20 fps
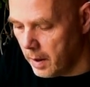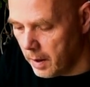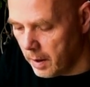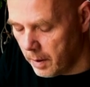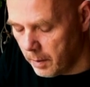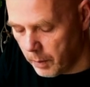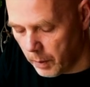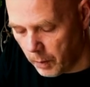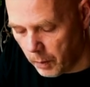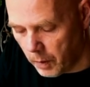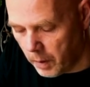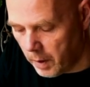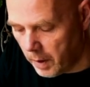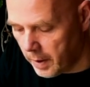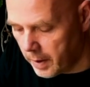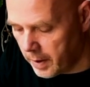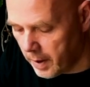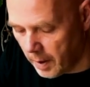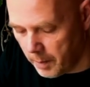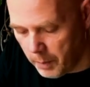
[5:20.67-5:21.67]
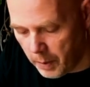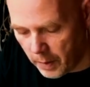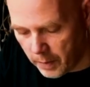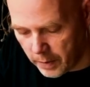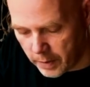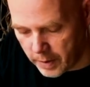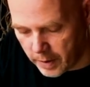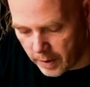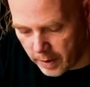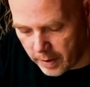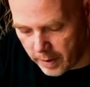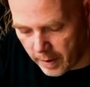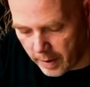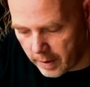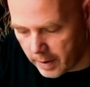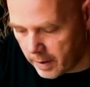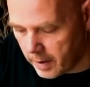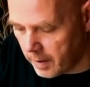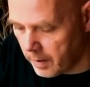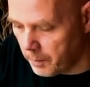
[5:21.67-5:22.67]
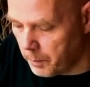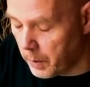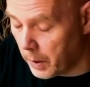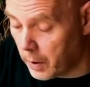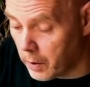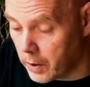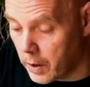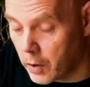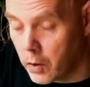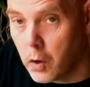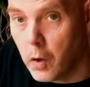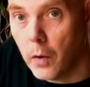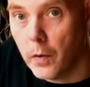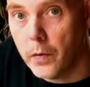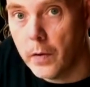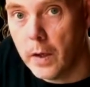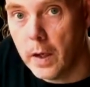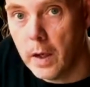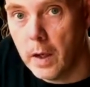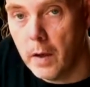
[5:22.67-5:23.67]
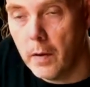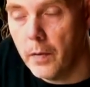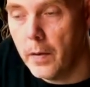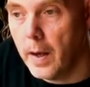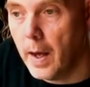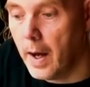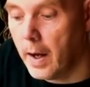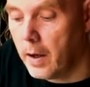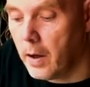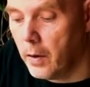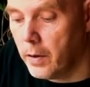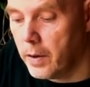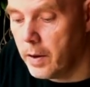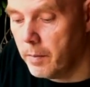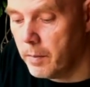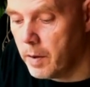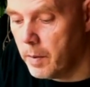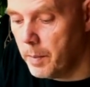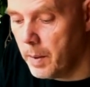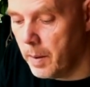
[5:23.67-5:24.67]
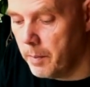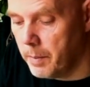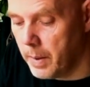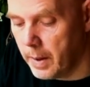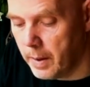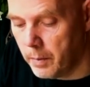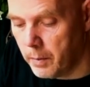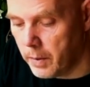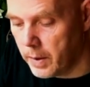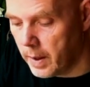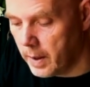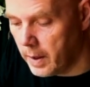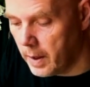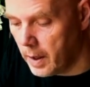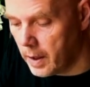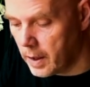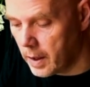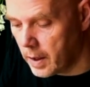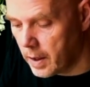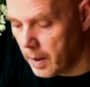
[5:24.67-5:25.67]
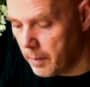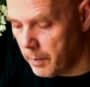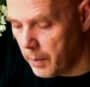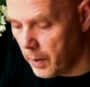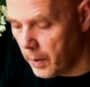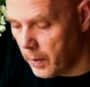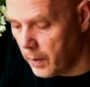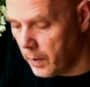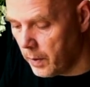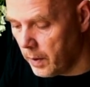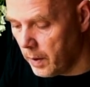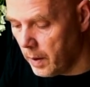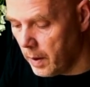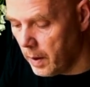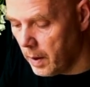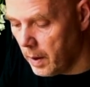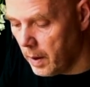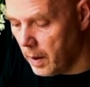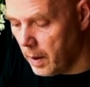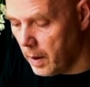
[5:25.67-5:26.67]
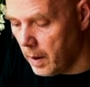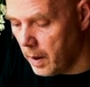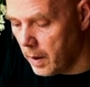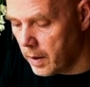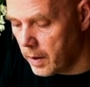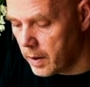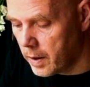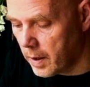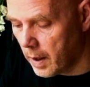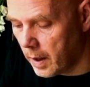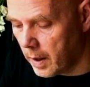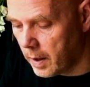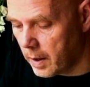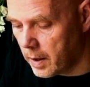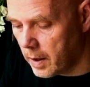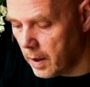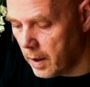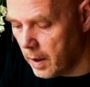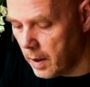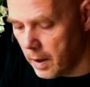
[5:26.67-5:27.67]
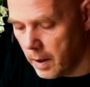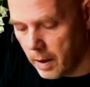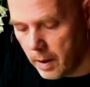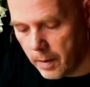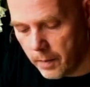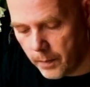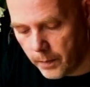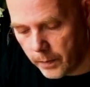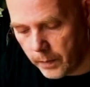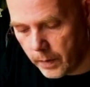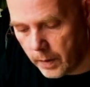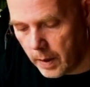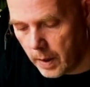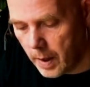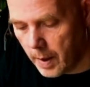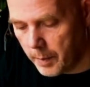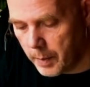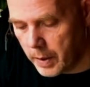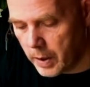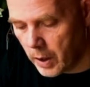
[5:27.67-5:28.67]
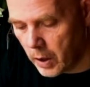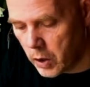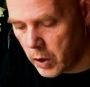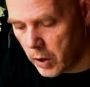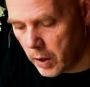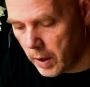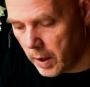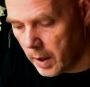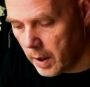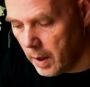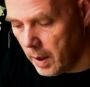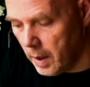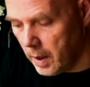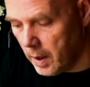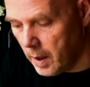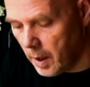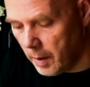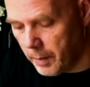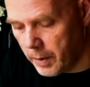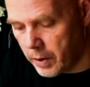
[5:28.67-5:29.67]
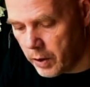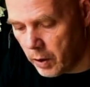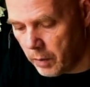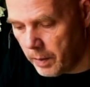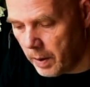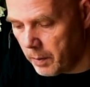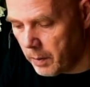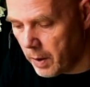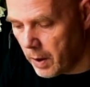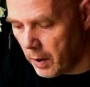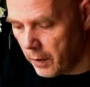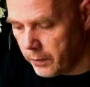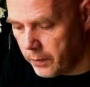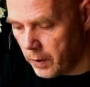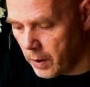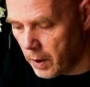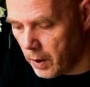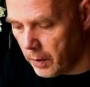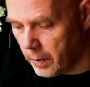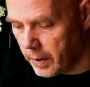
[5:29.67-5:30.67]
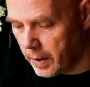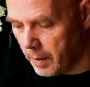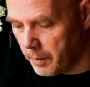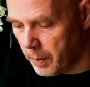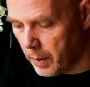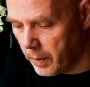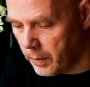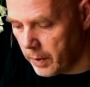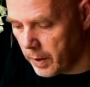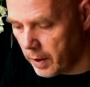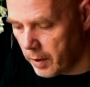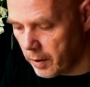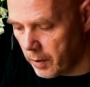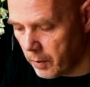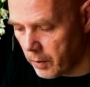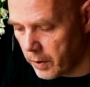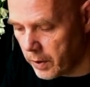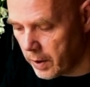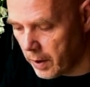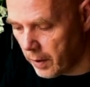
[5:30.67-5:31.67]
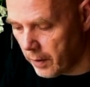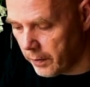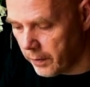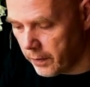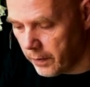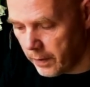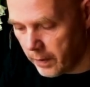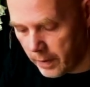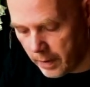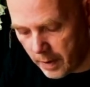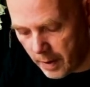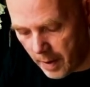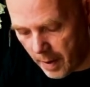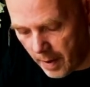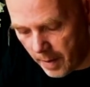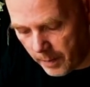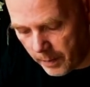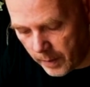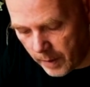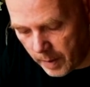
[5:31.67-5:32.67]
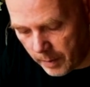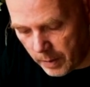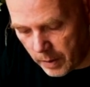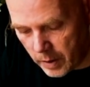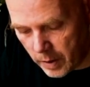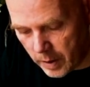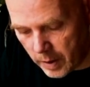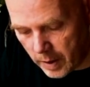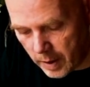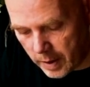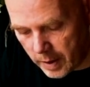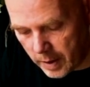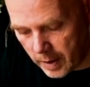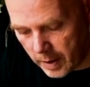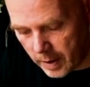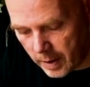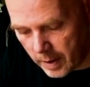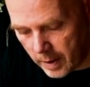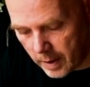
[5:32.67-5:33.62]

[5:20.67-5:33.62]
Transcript: But what kind of tempo is this? That's because it's got the echo seems to be embedded within. Is it tempo synced? Yeah, potentially. I'm assuming we go for a lower tempo with this sort of stuff. Let me just listen.